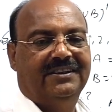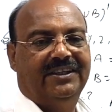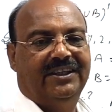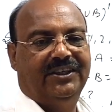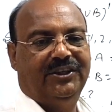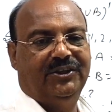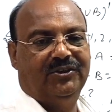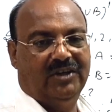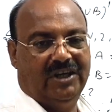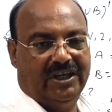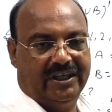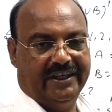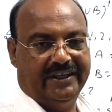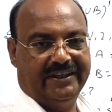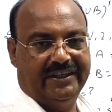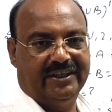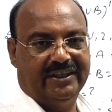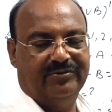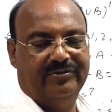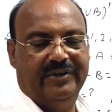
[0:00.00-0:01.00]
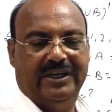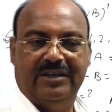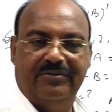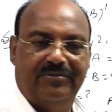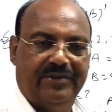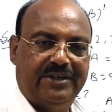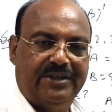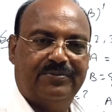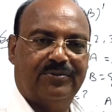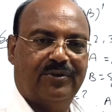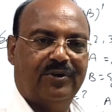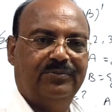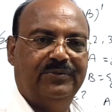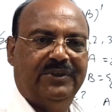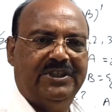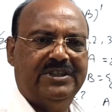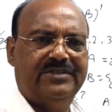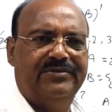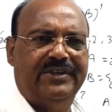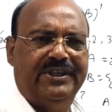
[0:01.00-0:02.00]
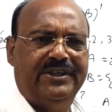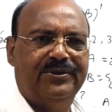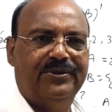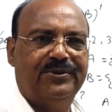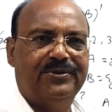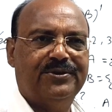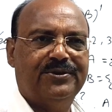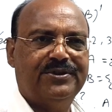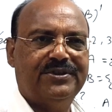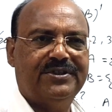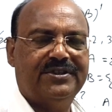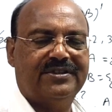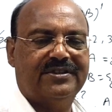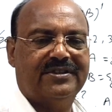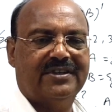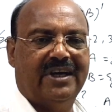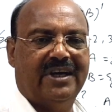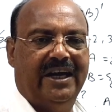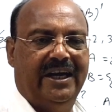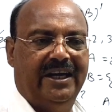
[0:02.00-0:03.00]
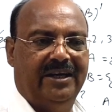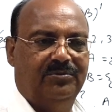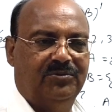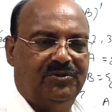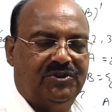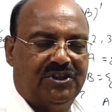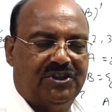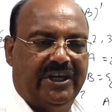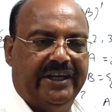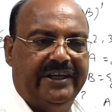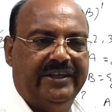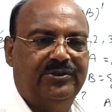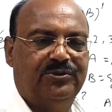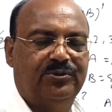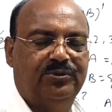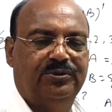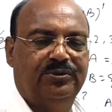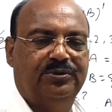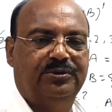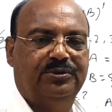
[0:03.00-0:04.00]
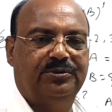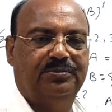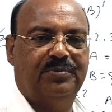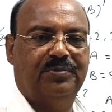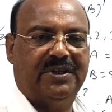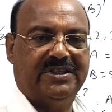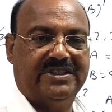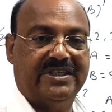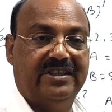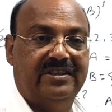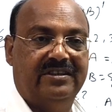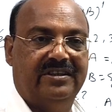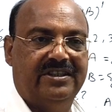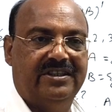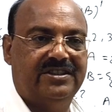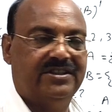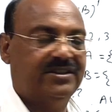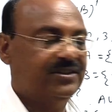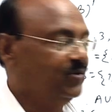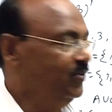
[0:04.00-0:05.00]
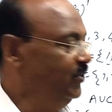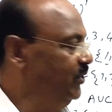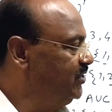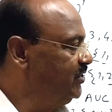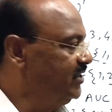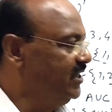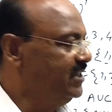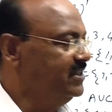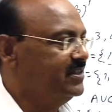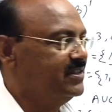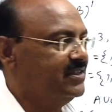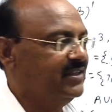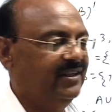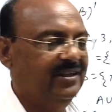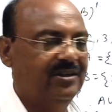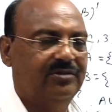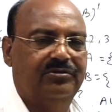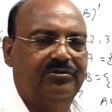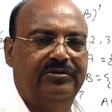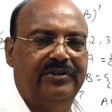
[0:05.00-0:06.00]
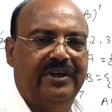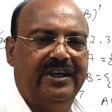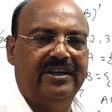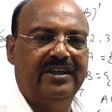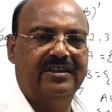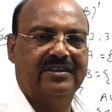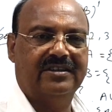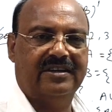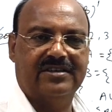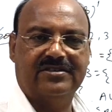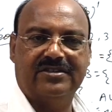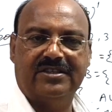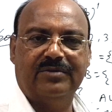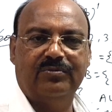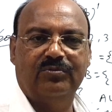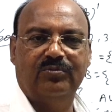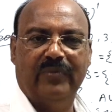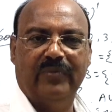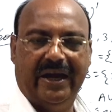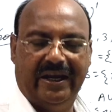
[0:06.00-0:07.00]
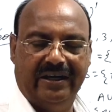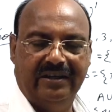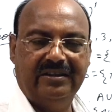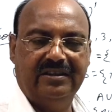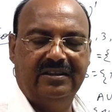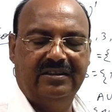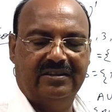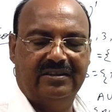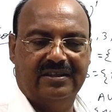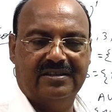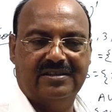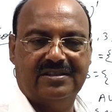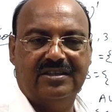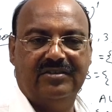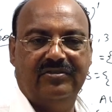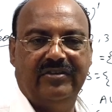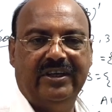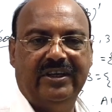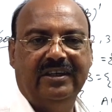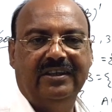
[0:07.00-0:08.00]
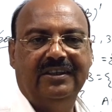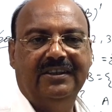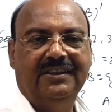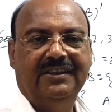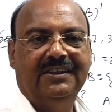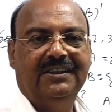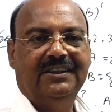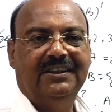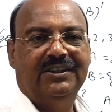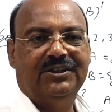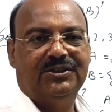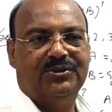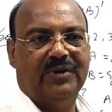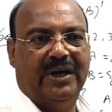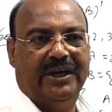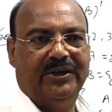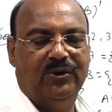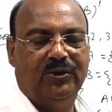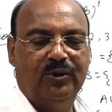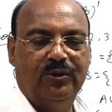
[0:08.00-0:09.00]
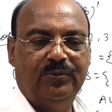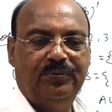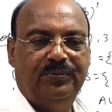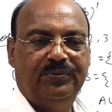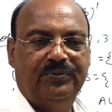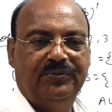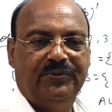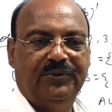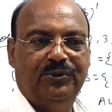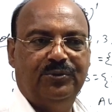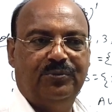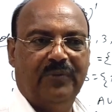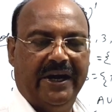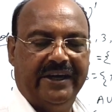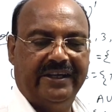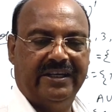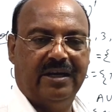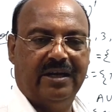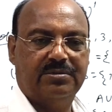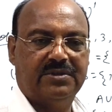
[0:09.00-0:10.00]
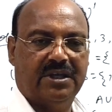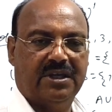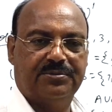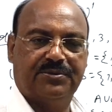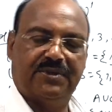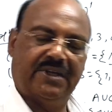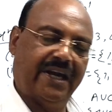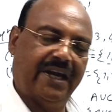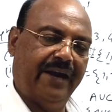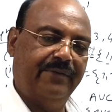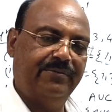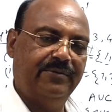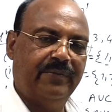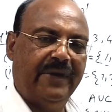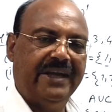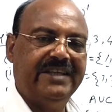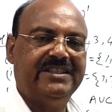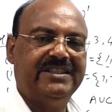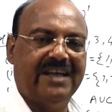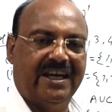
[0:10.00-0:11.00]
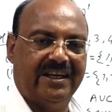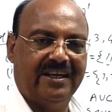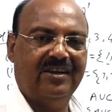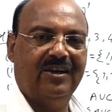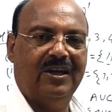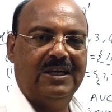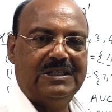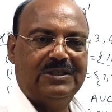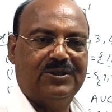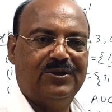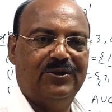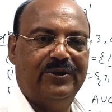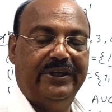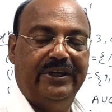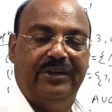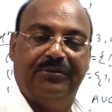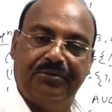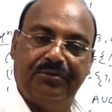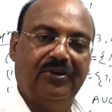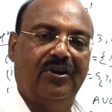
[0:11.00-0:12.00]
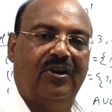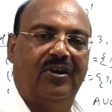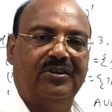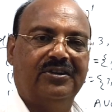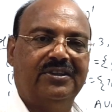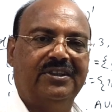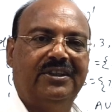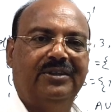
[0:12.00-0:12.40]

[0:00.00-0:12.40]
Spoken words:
you are getting benefit from these videos. I am trying to present these questions in a very interesting manner, interesting way. So I hope you might have subscribed my channel also. If not,